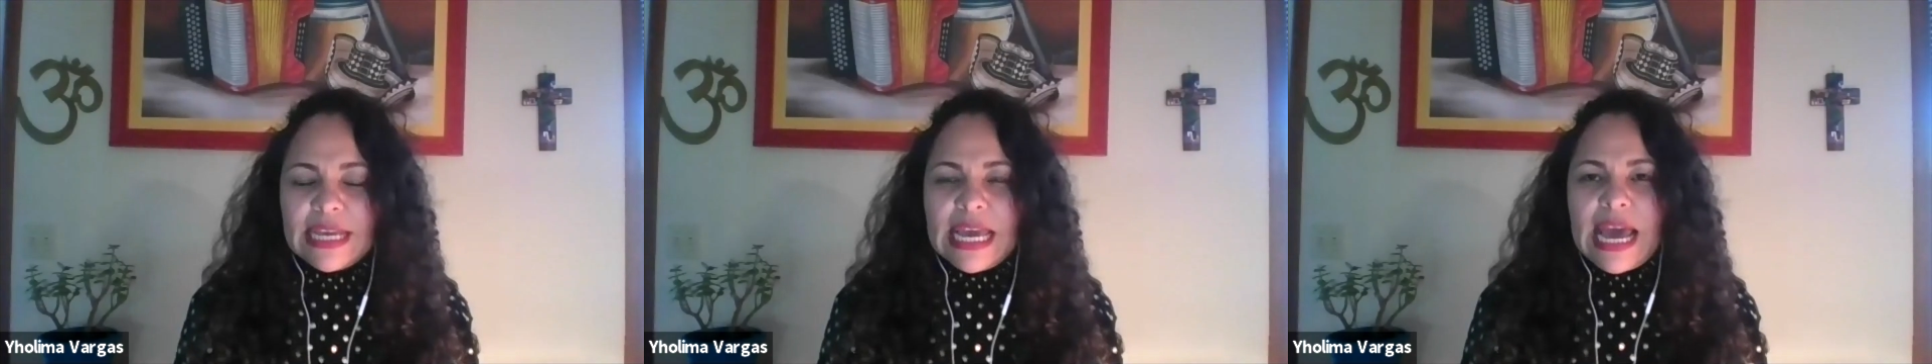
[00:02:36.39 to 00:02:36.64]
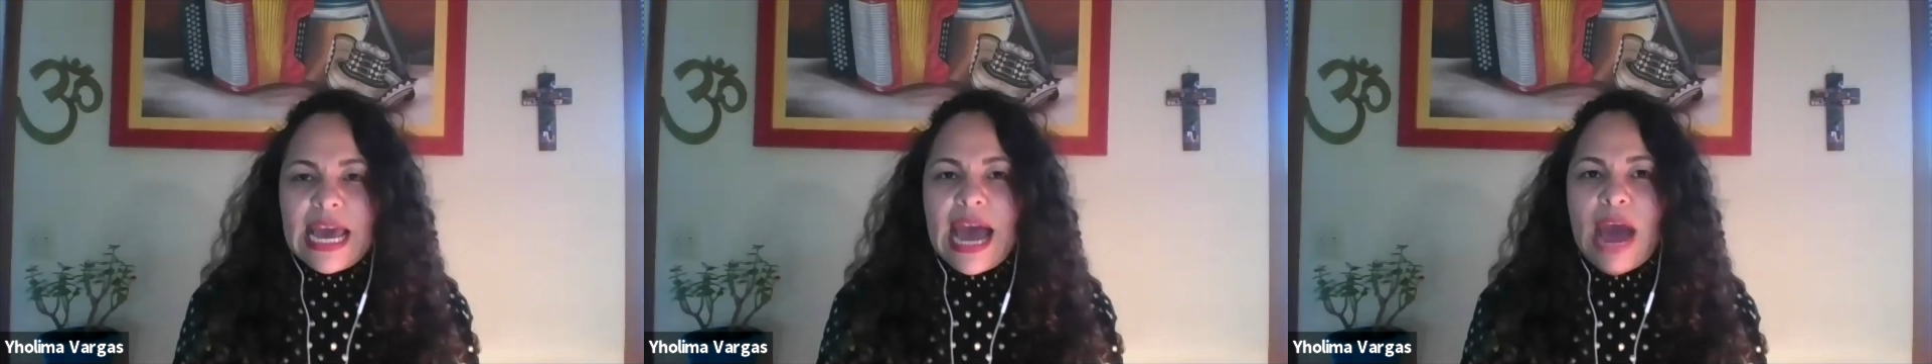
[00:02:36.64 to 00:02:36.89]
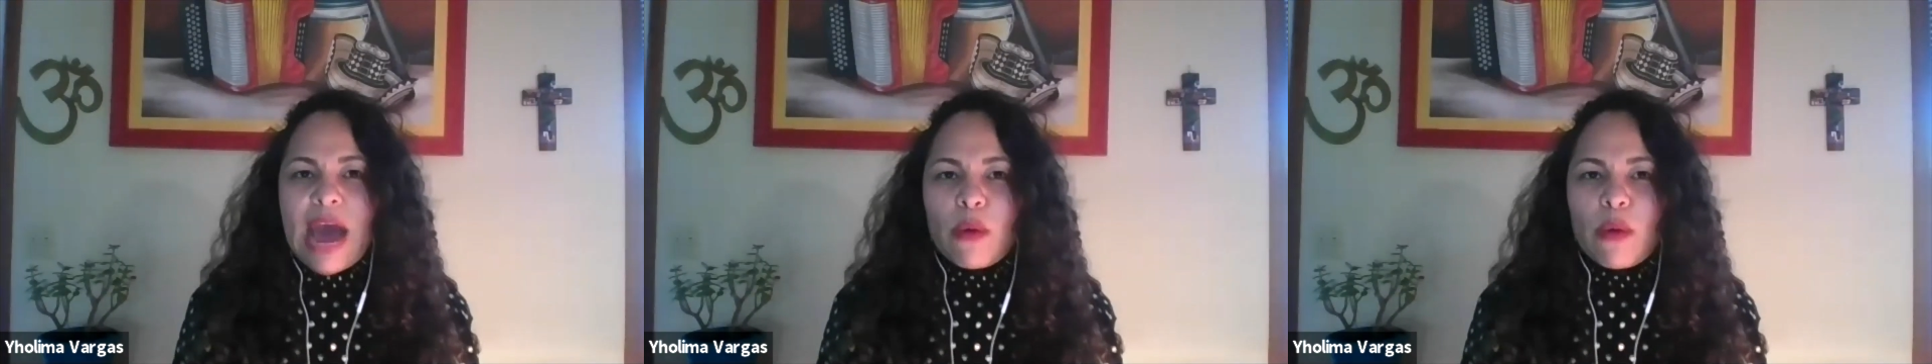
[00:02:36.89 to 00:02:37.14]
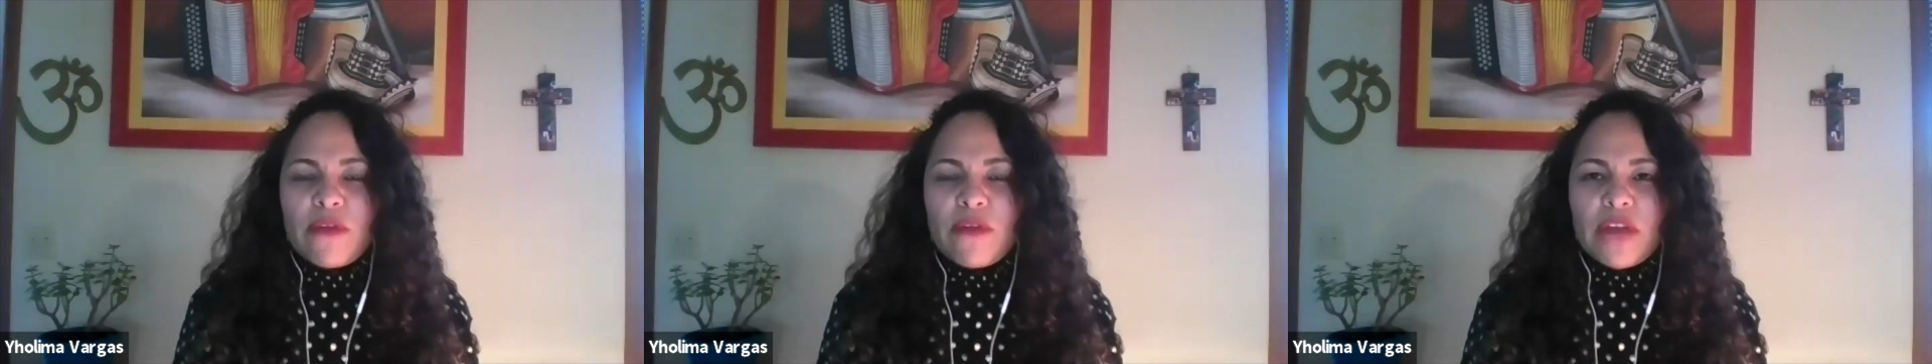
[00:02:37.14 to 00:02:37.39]

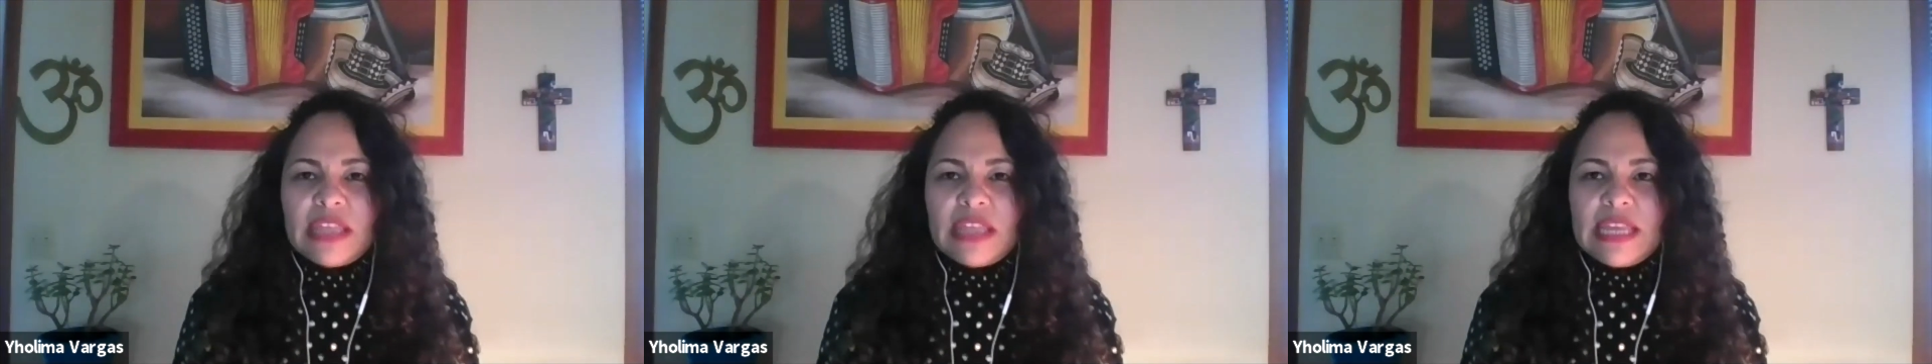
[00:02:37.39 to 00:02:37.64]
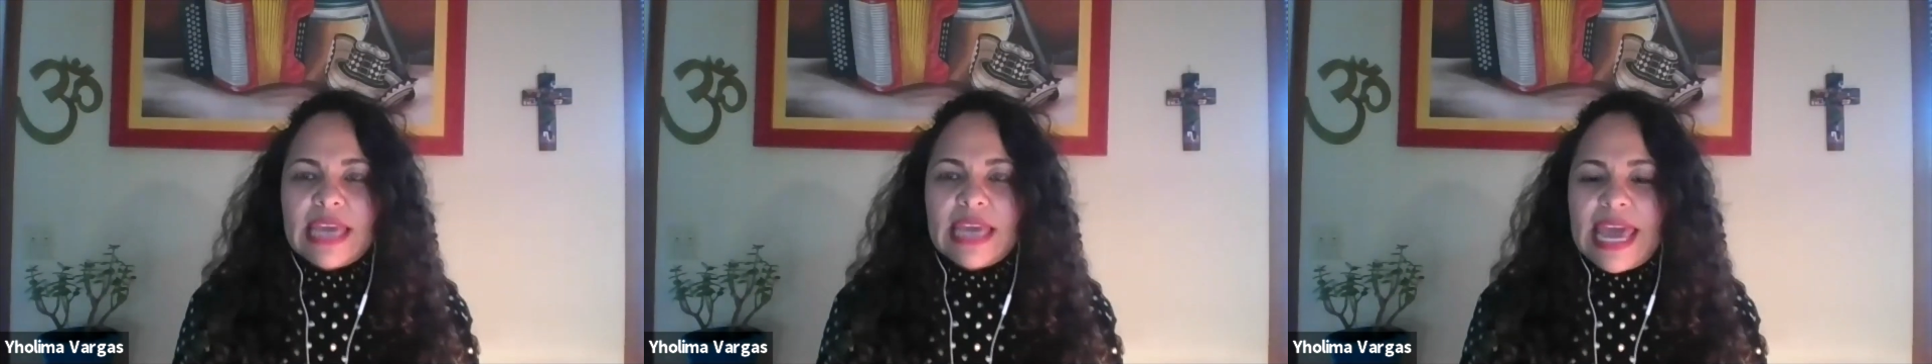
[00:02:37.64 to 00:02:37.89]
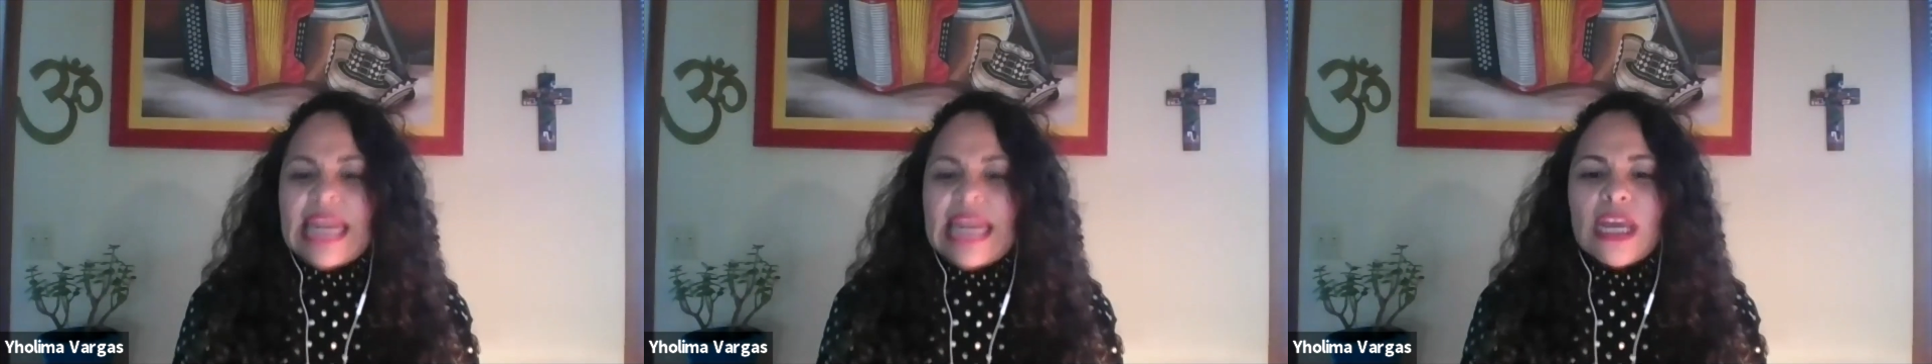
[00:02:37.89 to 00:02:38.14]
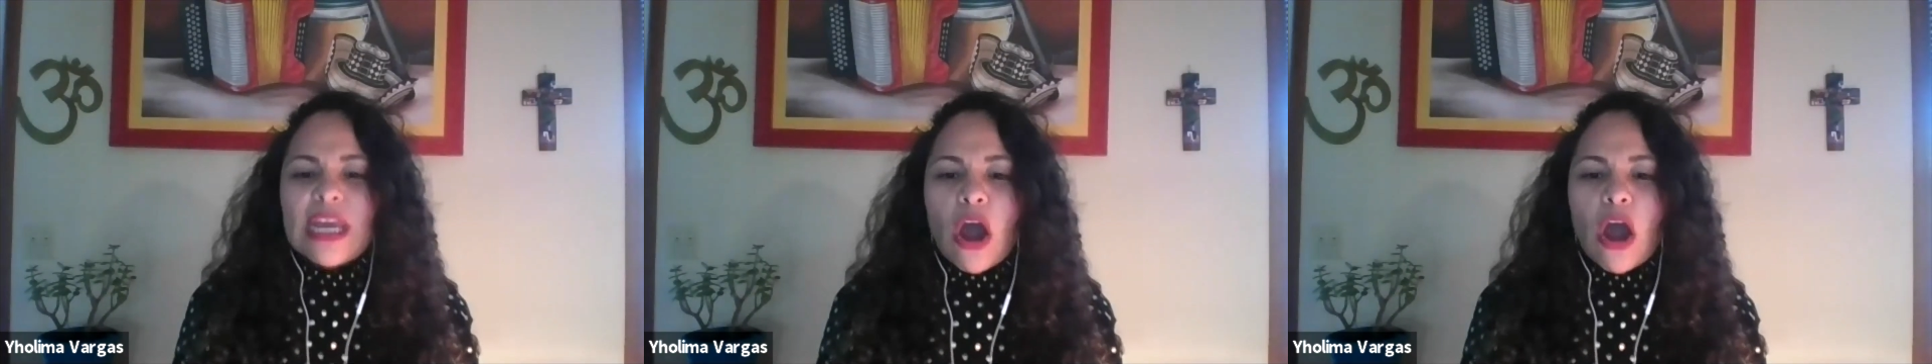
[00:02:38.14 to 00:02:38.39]
However, I think any
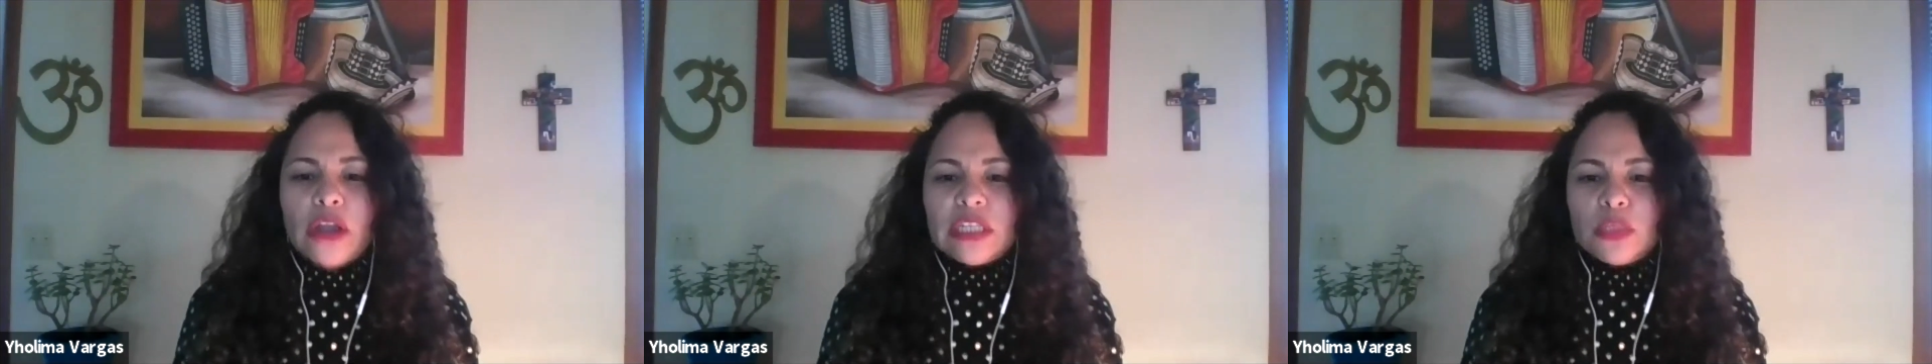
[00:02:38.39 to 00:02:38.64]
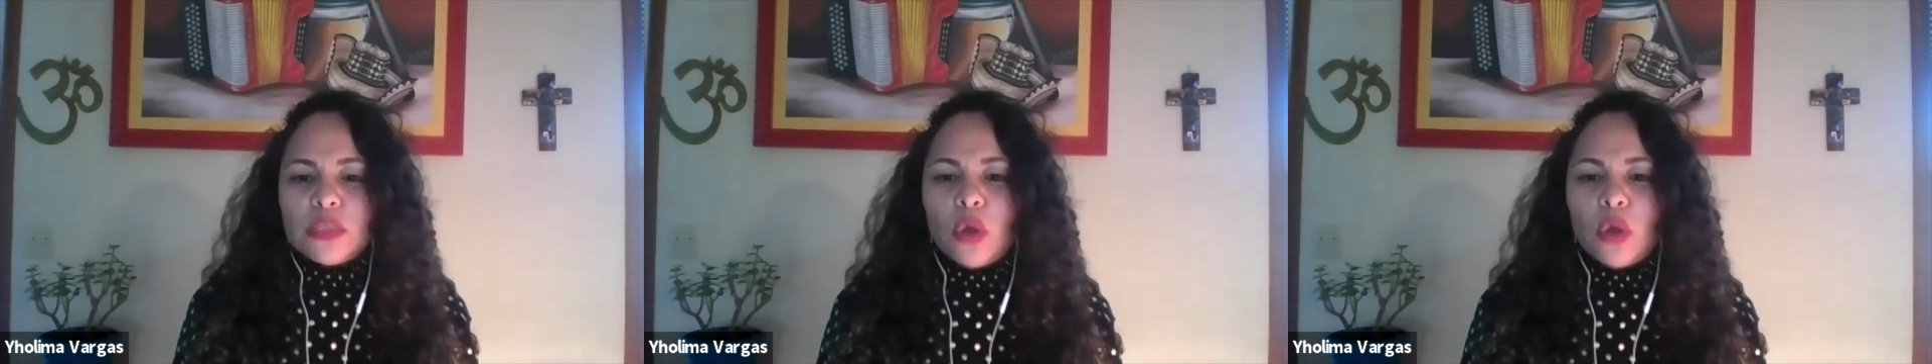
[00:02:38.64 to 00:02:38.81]
artist will